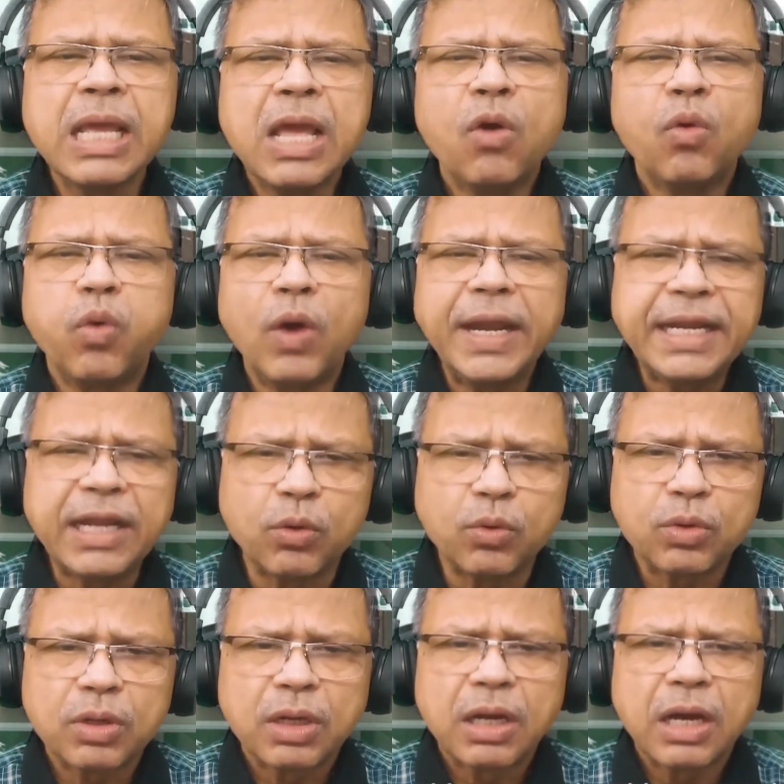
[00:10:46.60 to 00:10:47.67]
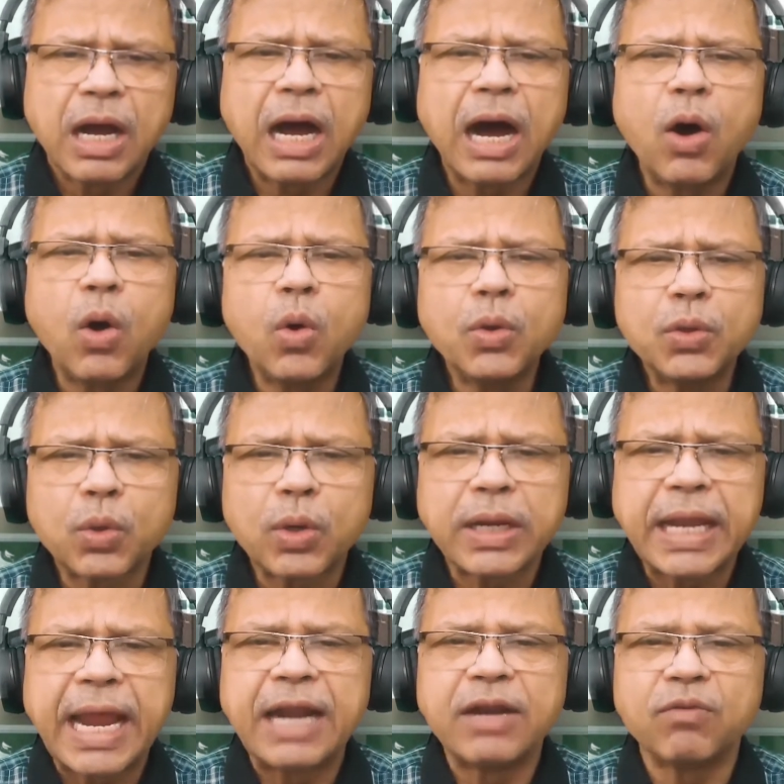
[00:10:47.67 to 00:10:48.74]
Find out how you can
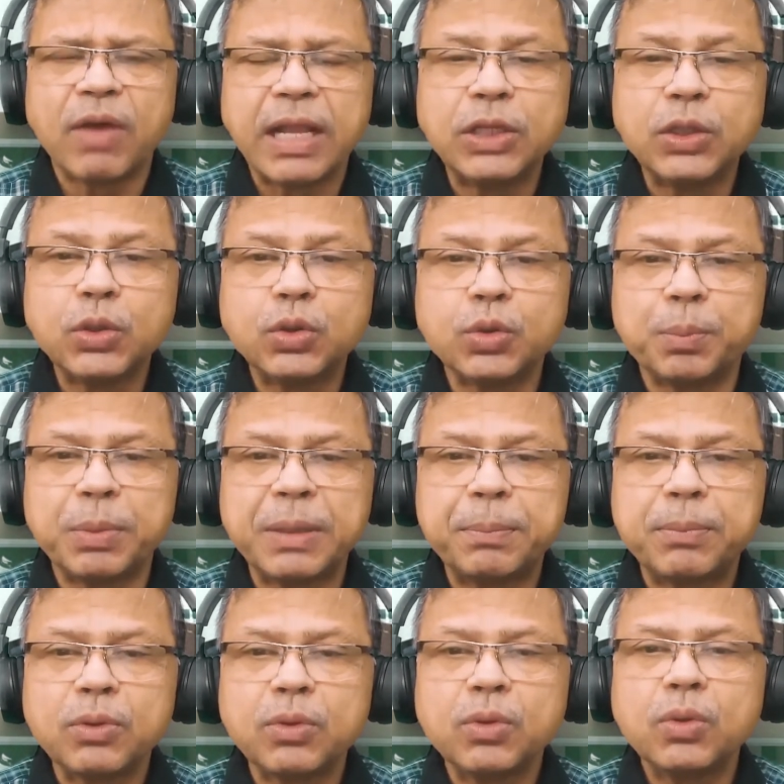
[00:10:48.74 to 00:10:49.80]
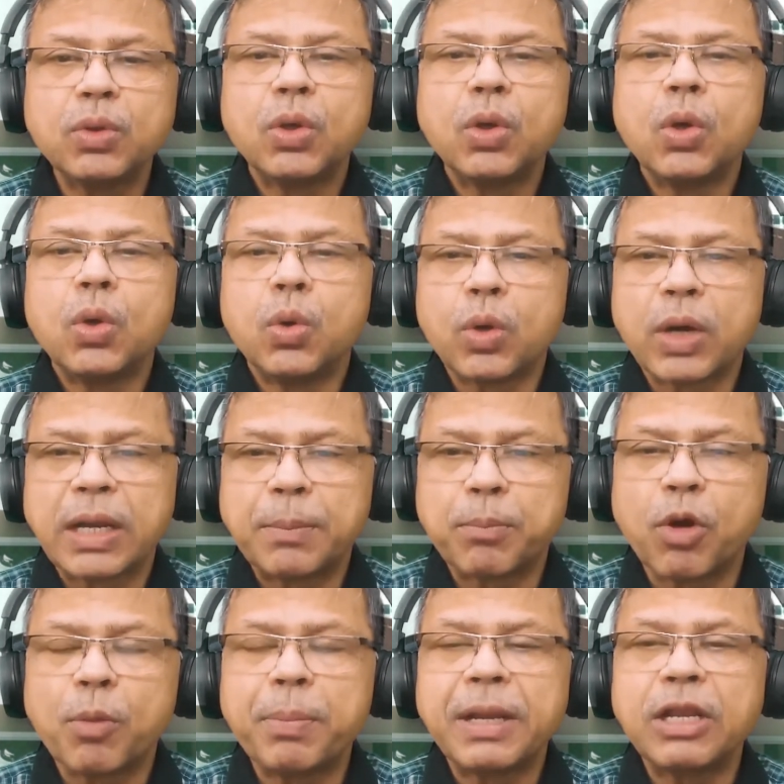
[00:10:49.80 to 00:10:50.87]
add value to people who can
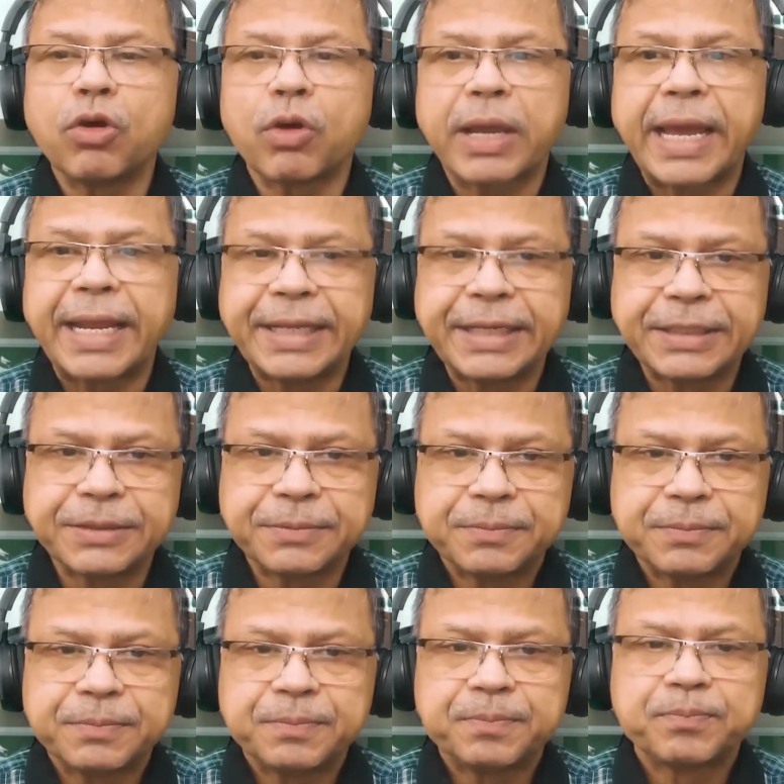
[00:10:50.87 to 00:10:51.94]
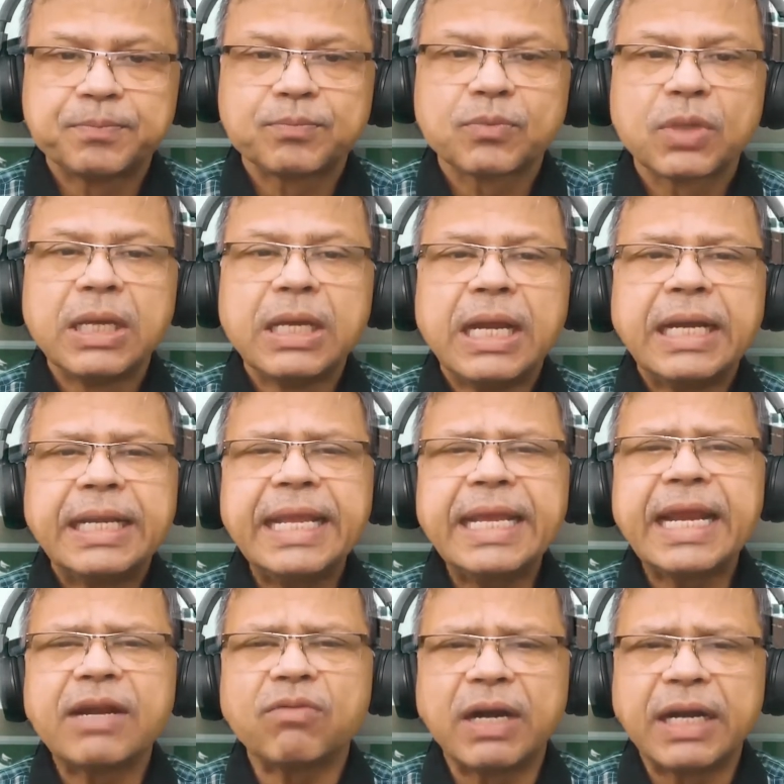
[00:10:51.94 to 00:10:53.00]
propel your career. Take
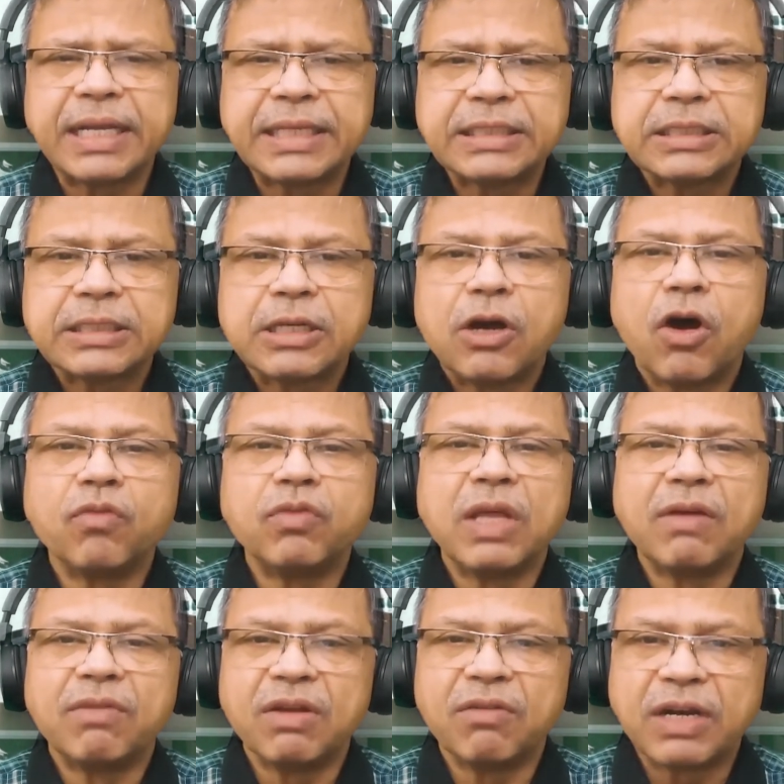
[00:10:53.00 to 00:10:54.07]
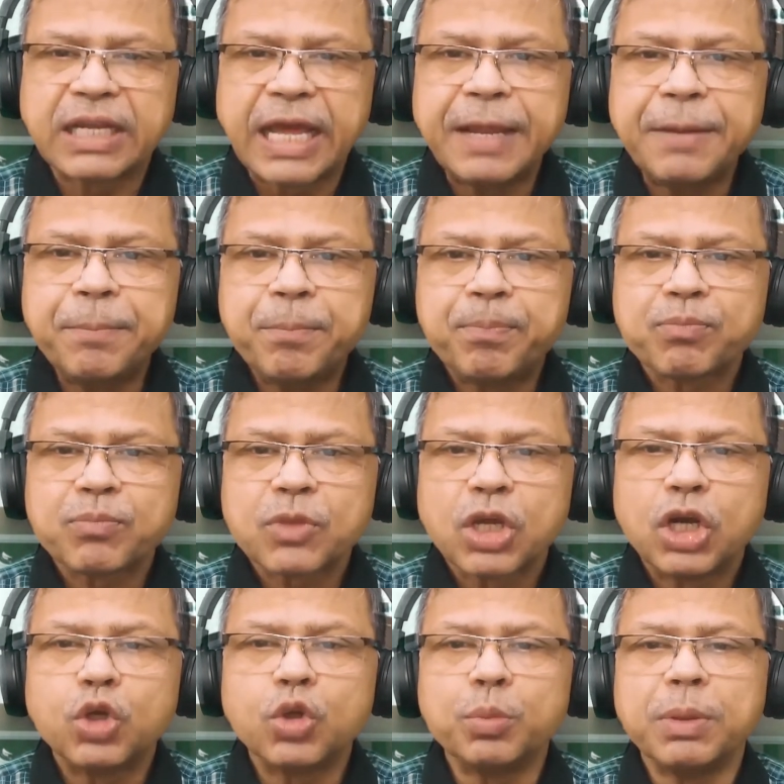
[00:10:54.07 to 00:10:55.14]
advantage of the available time
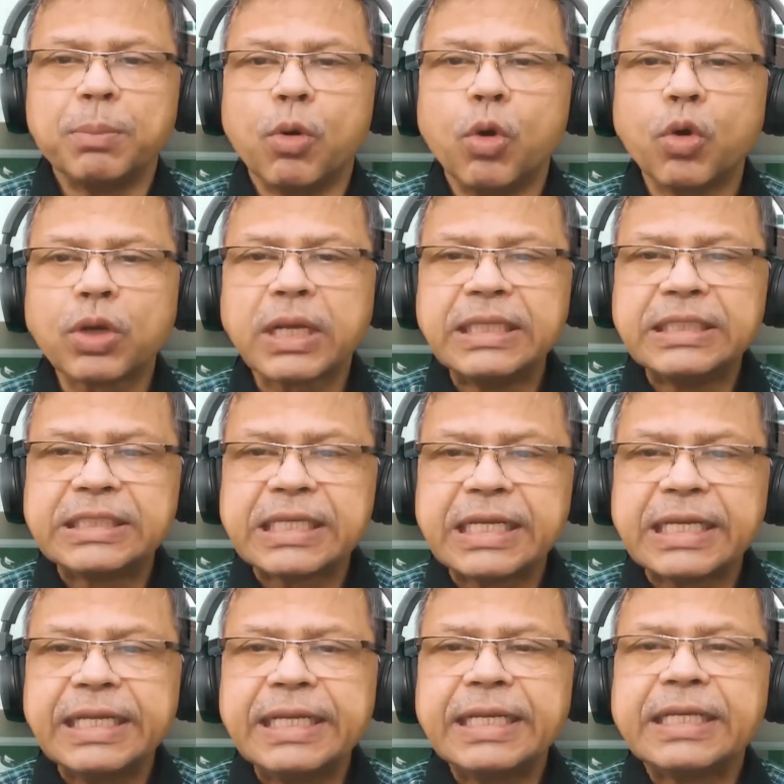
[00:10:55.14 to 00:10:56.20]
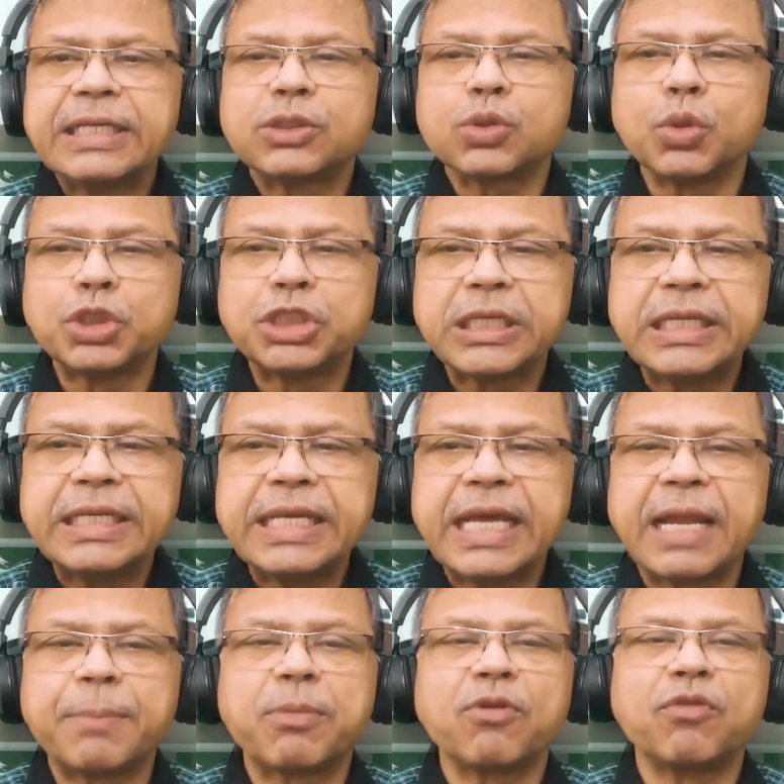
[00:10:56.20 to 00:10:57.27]
to be more culturally, socially
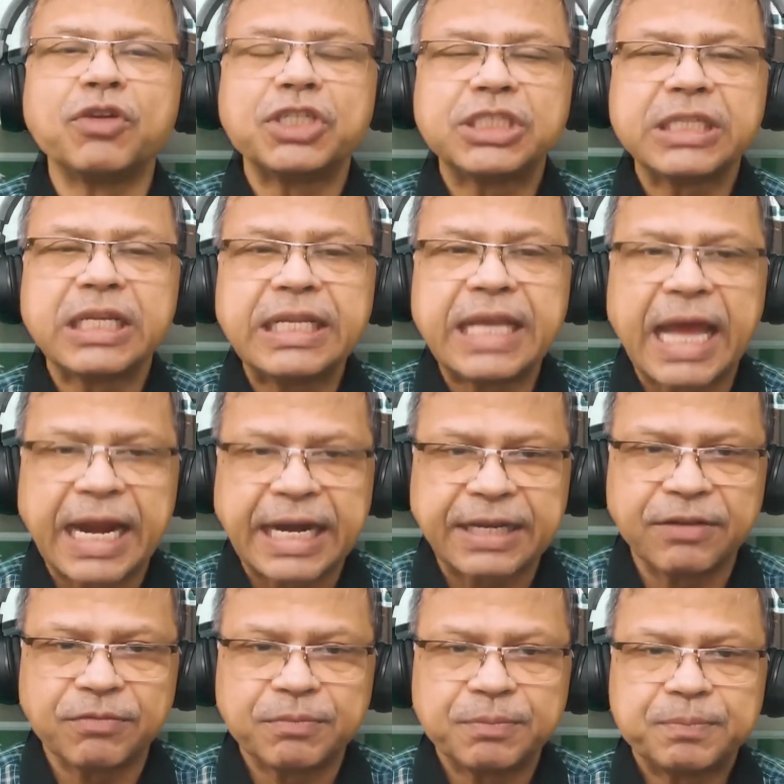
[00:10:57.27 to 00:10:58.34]
and professionally active.